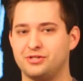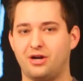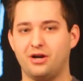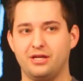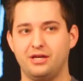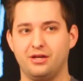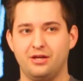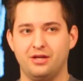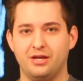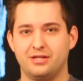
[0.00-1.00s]
was talking
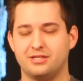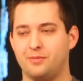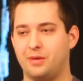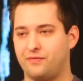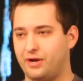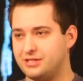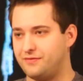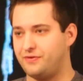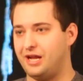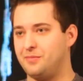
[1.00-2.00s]
to some of my friends
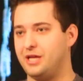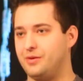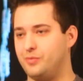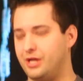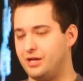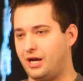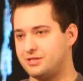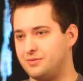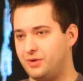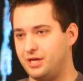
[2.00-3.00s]
and family, and we had
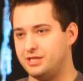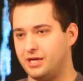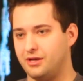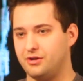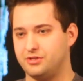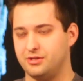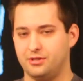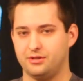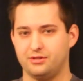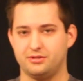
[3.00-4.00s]
got some money together
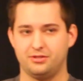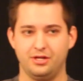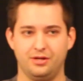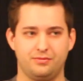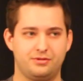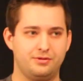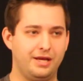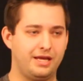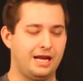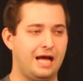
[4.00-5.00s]
to
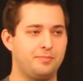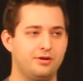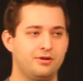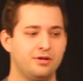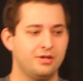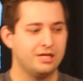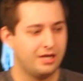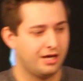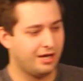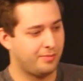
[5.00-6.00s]
make it happen.
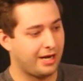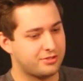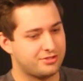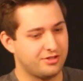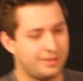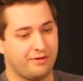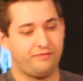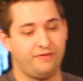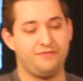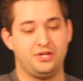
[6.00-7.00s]
But I was still
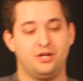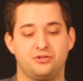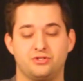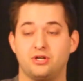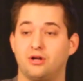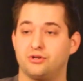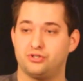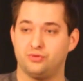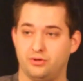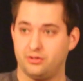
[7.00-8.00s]
about $1,500
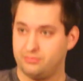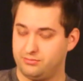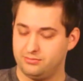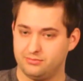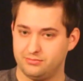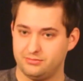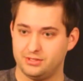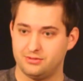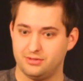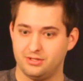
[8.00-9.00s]
short,
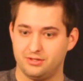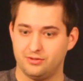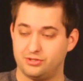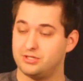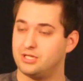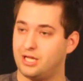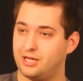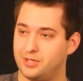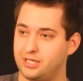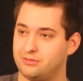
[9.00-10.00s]
which is a
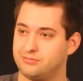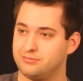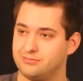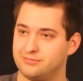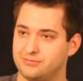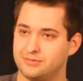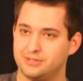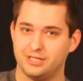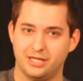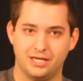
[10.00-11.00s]
lot of money.
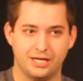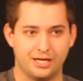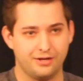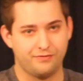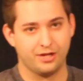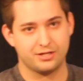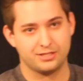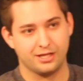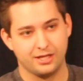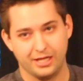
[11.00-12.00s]
And I didn't feel like
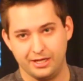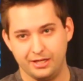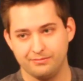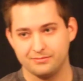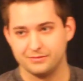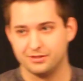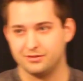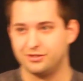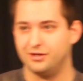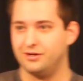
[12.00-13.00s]
selling a kidney.
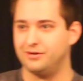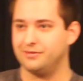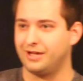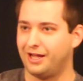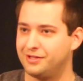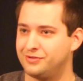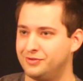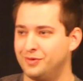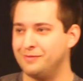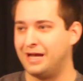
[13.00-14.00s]
So I
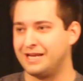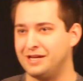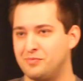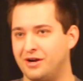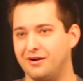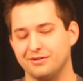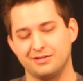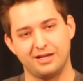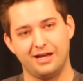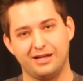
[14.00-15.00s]
went back into prayer, and I was
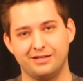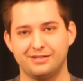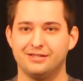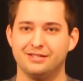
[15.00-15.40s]
like, God,